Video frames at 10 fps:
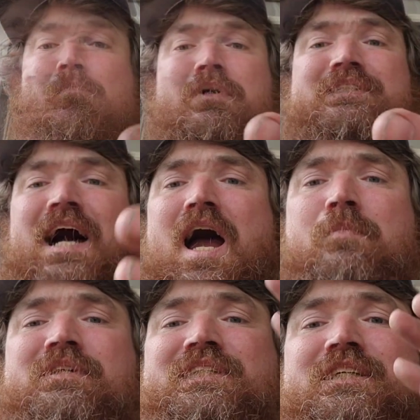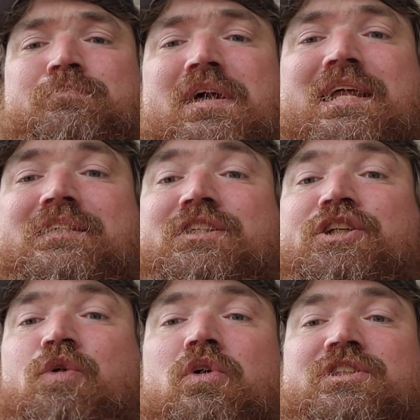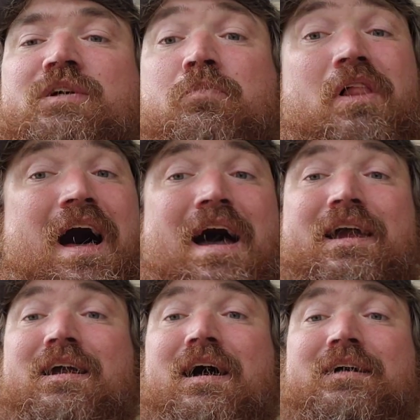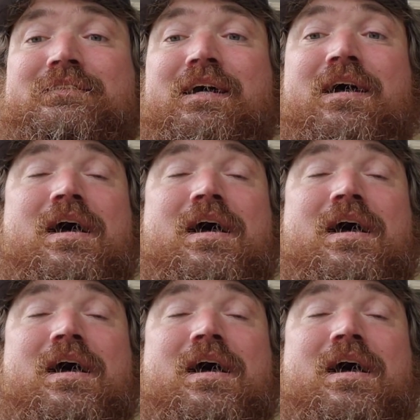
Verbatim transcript: But time has just been in short supply, guys.